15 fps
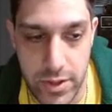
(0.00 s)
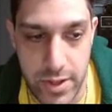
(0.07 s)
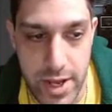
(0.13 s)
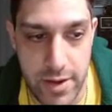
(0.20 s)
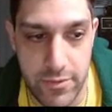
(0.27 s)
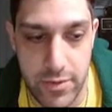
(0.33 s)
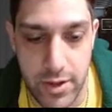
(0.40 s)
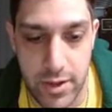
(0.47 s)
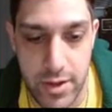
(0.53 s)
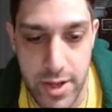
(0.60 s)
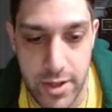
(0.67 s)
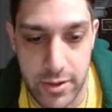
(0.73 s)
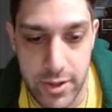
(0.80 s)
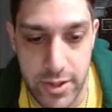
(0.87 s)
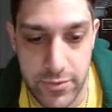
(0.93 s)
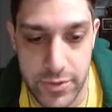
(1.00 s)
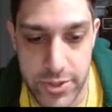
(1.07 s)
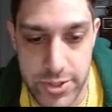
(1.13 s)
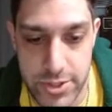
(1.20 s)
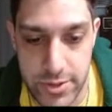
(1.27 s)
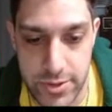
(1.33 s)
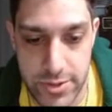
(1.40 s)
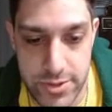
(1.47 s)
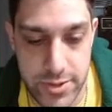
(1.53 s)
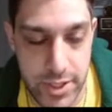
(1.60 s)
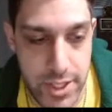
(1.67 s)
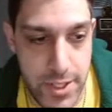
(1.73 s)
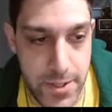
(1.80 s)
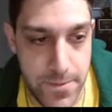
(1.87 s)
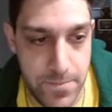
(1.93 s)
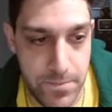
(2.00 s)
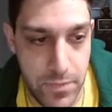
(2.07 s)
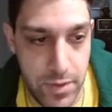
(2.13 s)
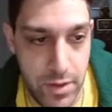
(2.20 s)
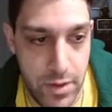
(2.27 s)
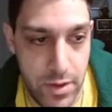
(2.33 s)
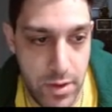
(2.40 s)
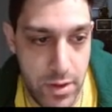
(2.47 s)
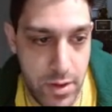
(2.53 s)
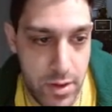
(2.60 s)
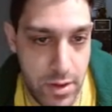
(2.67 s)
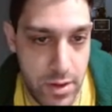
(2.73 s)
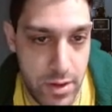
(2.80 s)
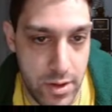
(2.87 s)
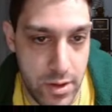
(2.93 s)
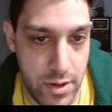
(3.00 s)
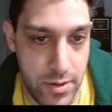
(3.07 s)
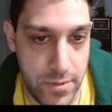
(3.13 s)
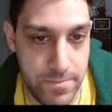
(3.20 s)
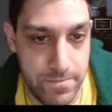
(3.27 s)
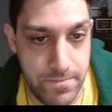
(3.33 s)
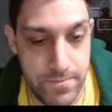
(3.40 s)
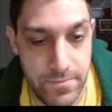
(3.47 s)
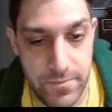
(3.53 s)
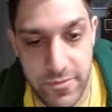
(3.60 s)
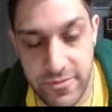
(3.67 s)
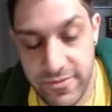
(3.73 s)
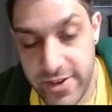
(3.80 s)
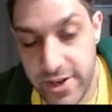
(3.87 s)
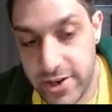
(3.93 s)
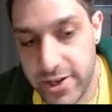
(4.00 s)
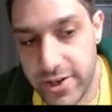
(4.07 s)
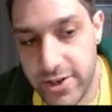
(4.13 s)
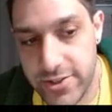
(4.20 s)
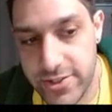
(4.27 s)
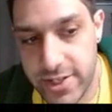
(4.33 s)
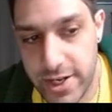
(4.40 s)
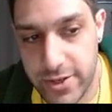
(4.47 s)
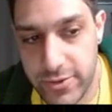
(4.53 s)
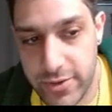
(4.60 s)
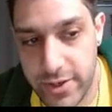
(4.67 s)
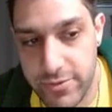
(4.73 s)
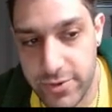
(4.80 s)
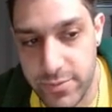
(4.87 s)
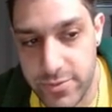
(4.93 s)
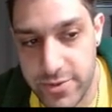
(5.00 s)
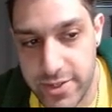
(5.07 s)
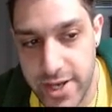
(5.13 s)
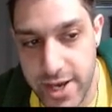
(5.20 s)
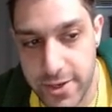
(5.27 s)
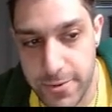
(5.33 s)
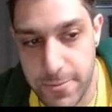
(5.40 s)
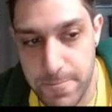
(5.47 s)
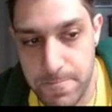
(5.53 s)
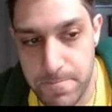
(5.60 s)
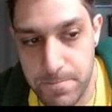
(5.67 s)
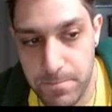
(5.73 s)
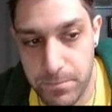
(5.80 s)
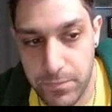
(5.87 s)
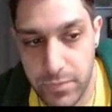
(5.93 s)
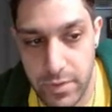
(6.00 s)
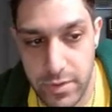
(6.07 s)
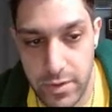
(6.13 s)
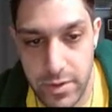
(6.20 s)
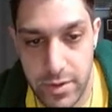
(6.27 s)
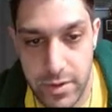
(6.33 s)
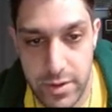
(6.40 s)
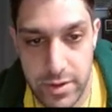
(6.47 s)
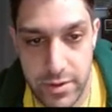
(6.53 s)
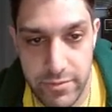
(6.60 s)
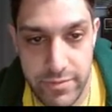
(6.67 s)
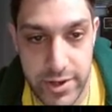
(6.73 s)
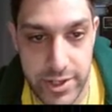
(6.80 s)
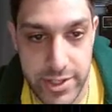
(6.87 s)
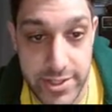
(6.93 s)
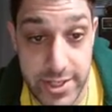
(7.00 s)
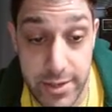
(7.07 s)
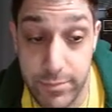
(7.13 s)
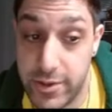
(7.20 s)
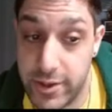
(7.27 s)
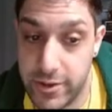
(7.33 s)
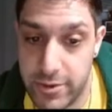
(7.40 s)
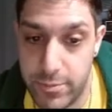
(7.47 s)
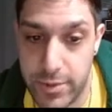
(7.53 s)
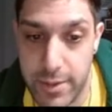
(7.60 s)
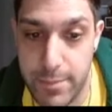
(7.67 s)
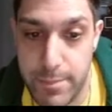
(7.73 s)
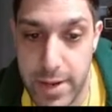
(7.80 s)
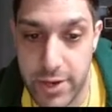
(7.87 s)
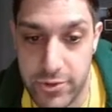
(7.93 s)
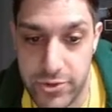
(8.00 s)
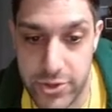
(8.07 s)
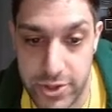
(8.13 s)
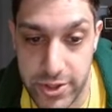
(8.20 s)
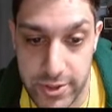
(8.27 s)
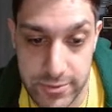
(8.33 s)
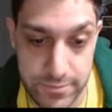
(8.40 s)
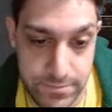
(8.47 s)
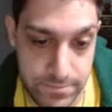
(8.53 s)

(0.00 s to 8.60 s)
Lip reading: have a lot of leverage on this slate. Very hard to get away from Siakam. Very tempting to play Voucher.